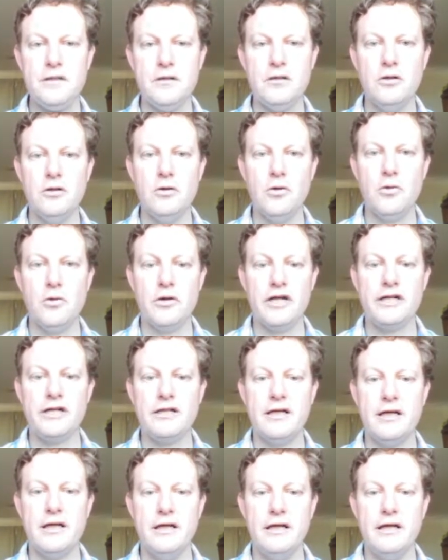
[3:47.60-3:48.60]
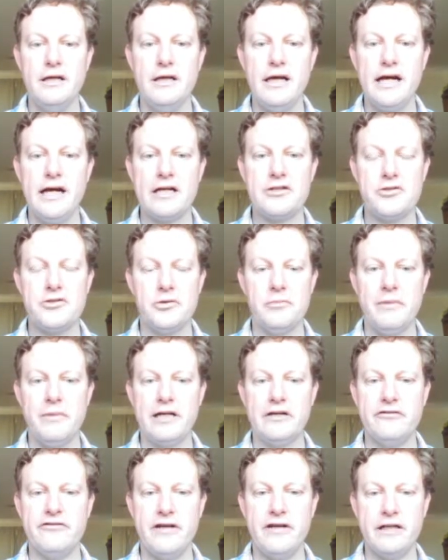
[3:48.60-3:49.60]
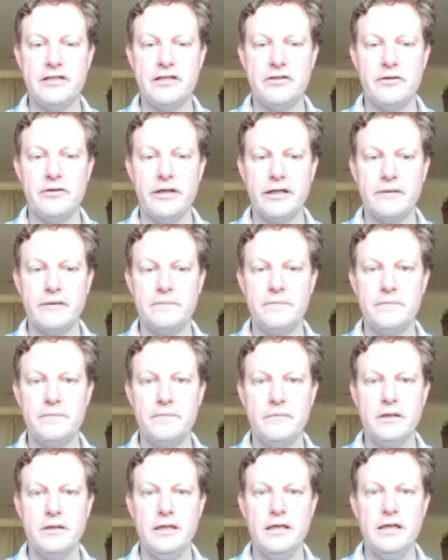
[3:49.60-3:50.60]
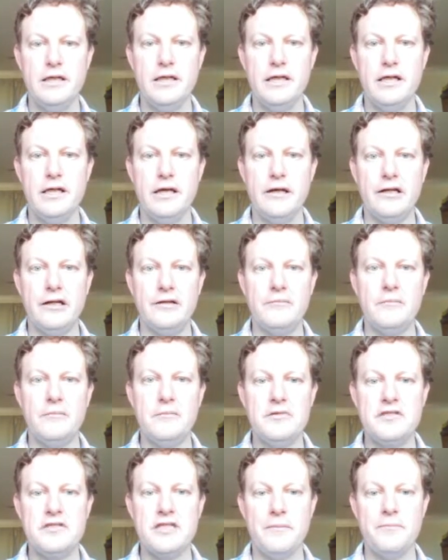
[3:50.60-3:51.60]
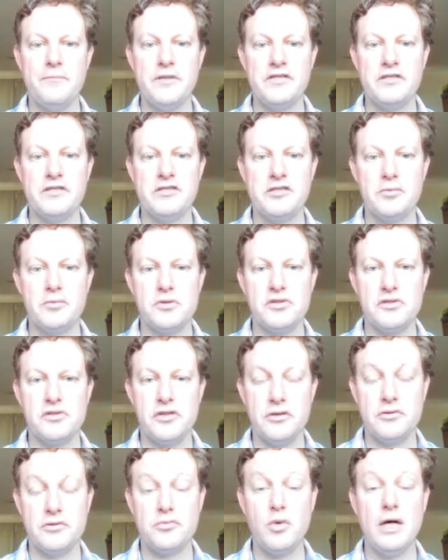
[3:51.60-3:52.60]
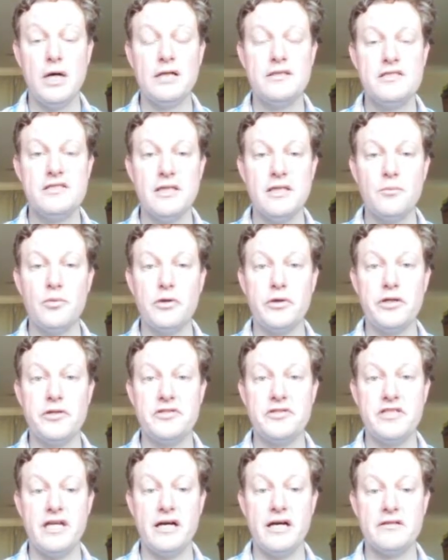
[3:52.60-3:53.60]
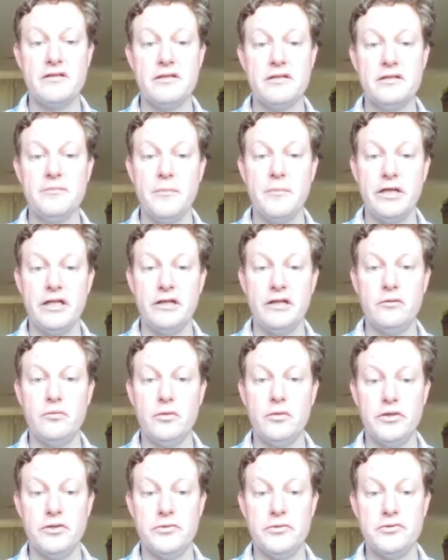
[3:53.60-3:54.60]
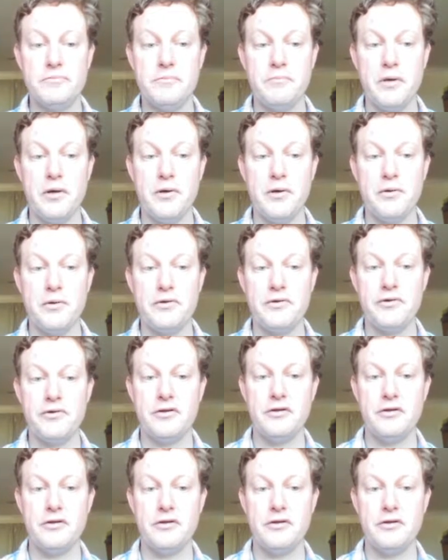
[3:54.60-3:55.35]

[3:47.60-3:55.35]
or in actual manufacturing. And some businesses will use one, some will use the other, many will use both.